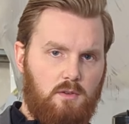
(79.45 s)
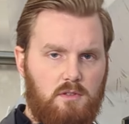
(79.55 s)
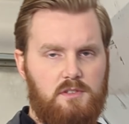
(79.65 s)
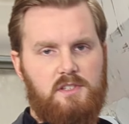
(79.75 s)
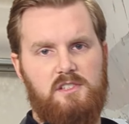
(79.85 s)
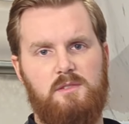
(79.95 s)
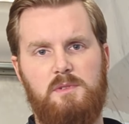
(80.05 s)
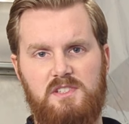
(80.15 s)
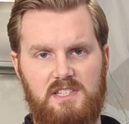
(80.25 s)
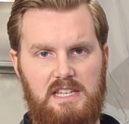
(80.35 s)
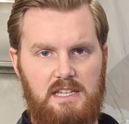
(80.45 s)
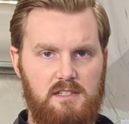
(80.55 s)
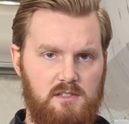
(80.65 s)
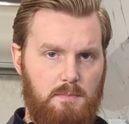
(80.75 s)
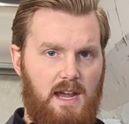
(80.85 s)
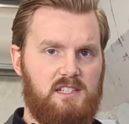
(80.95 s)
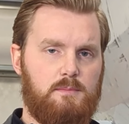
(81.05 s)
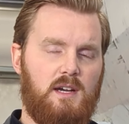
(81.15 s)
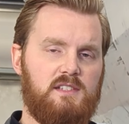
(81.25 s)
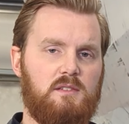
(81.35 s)
oiler system is key to
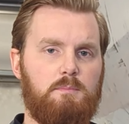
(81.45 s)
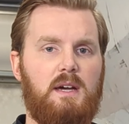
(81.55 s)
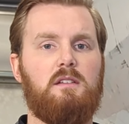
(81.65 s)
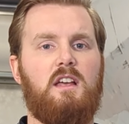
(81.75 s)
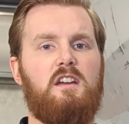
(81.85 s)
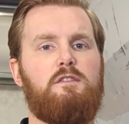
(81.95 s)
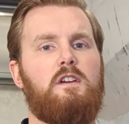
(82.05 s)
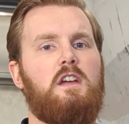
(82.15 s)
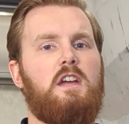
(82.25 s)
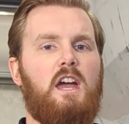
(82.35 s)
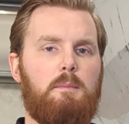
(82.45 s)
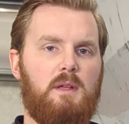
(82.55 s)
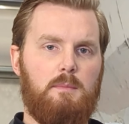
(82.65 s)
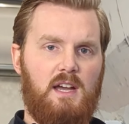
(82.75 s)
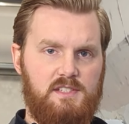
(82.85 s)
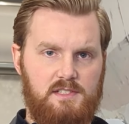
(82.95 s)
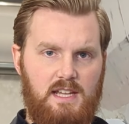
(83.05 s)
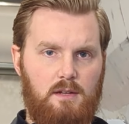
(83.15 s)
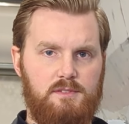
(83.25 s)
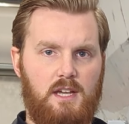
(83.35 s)
maximizing belt life and minimizing
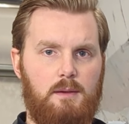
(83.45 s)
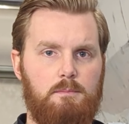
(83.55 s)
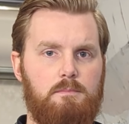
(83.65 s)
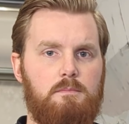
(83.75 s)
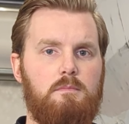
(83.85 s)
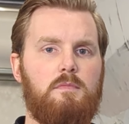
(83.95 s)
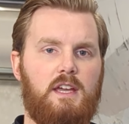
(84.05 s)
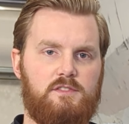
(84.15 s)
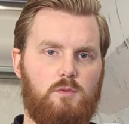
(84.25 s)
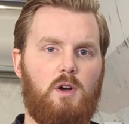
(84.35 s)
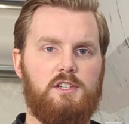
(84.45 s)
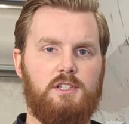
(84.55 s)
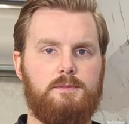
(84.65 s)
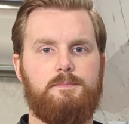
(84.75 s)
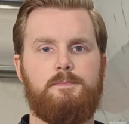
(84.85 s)
downtime. Thanks for watching.